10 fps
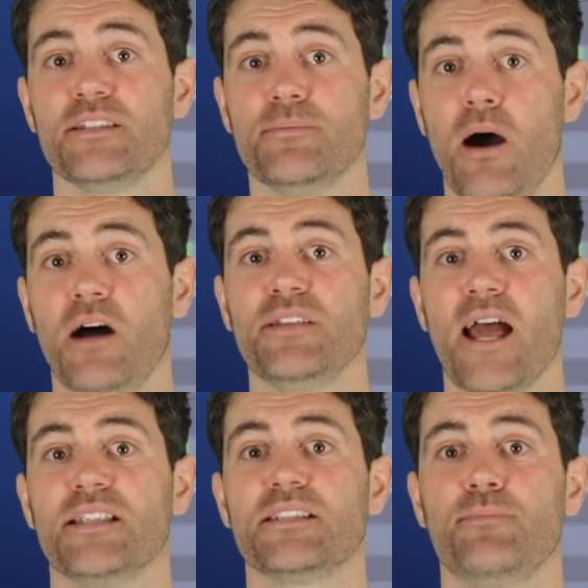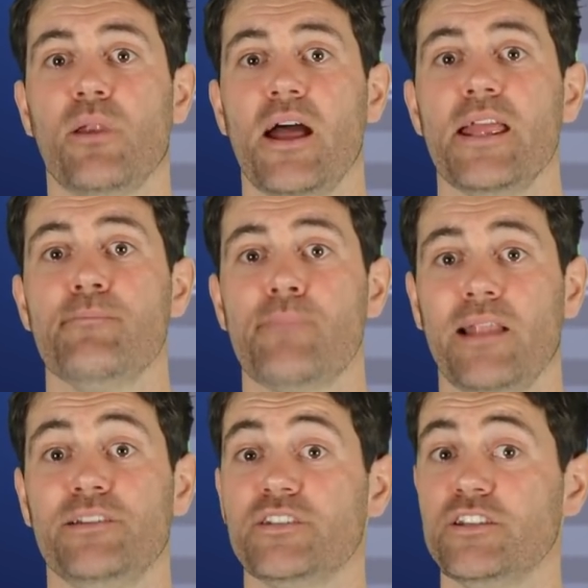demand and supply
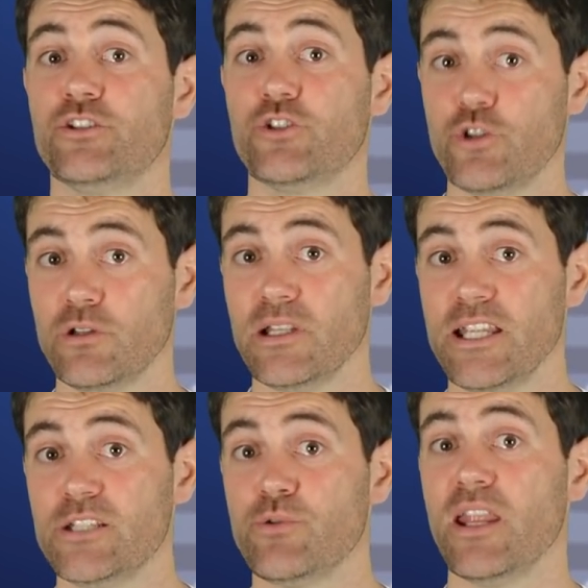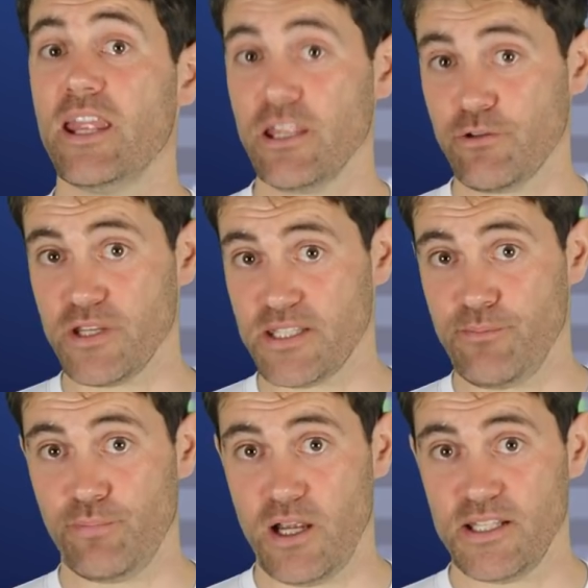imbalances should lead to an increase
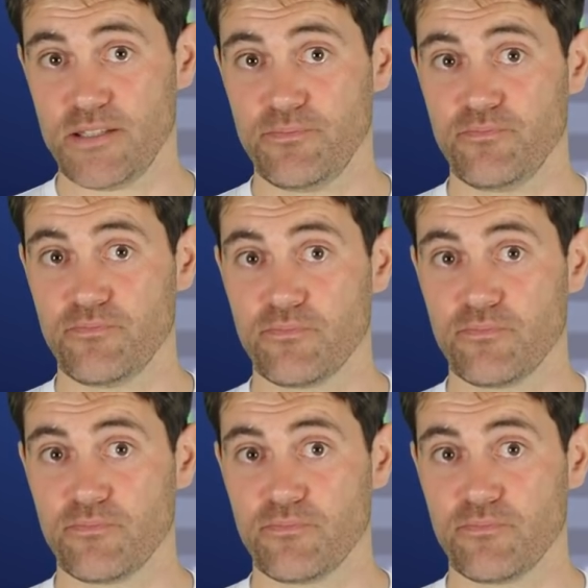in price.